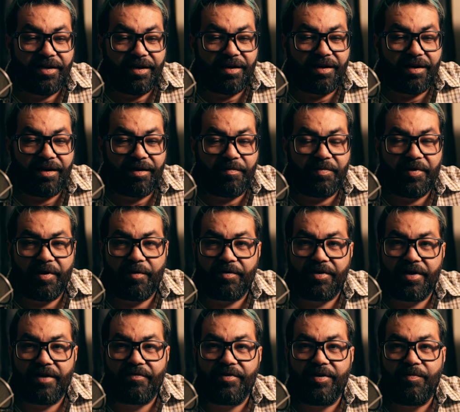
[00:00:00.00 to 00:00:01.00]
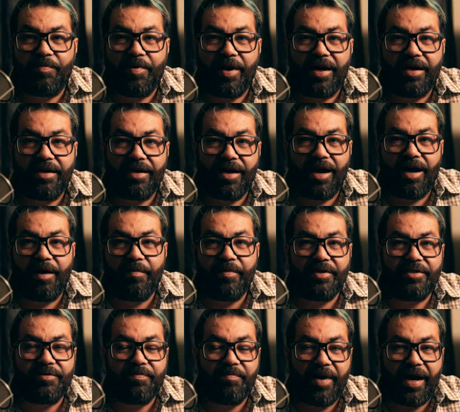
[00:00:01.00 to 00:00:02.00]
They were definitely paying
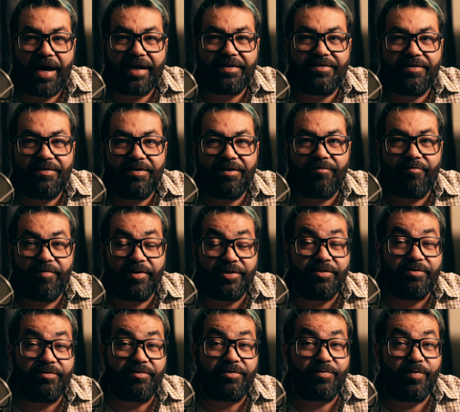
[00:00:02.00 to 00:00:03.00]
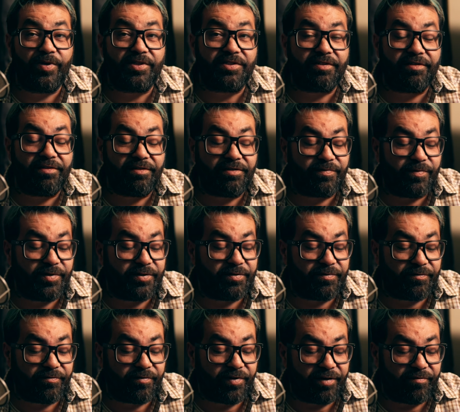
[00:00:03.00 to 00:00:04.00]
homage back to the original Twisters, which
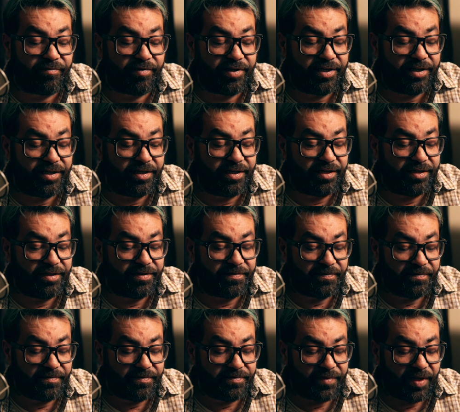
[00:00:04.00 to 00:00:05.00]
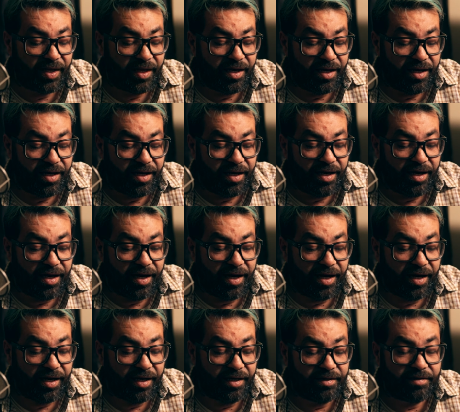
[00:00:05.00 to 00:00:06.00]
was really, really good.
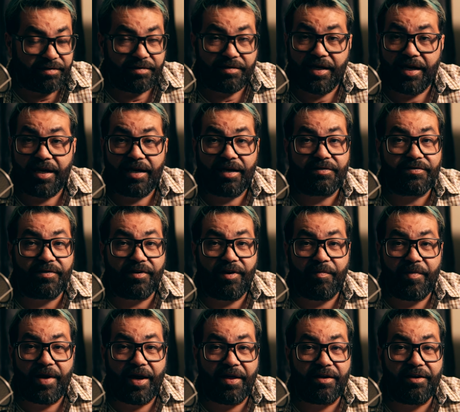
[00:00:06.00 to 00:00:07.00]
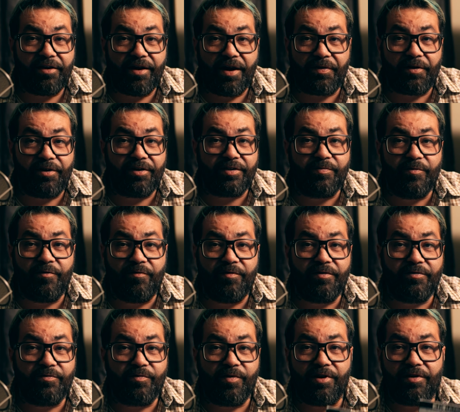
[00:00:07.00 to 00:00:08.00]
And yeah, so I mean, I thought this movie
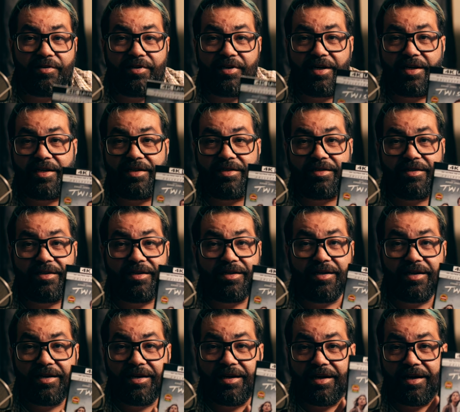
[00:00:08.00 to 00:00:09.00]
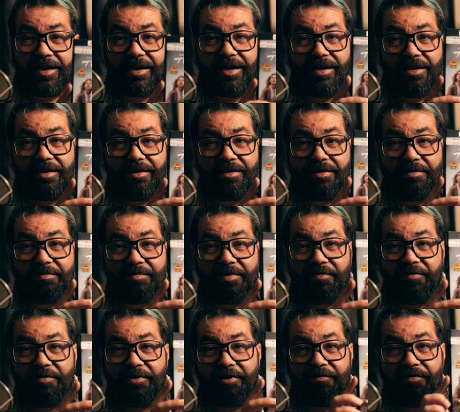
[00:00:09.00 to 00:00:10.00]
was well done. And
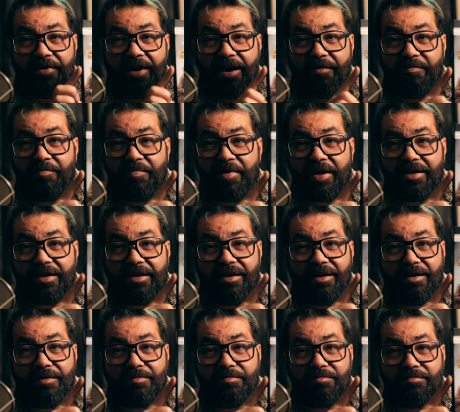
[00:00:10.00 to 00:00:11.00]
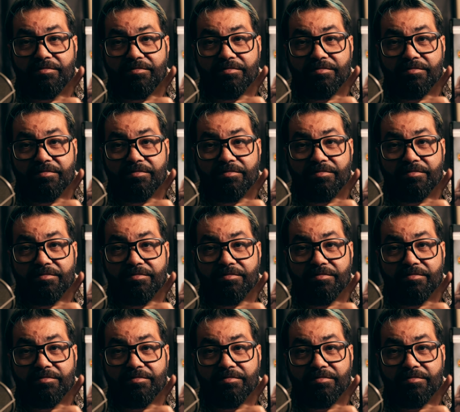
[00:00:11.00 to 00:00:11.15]
if you haven't picked it up,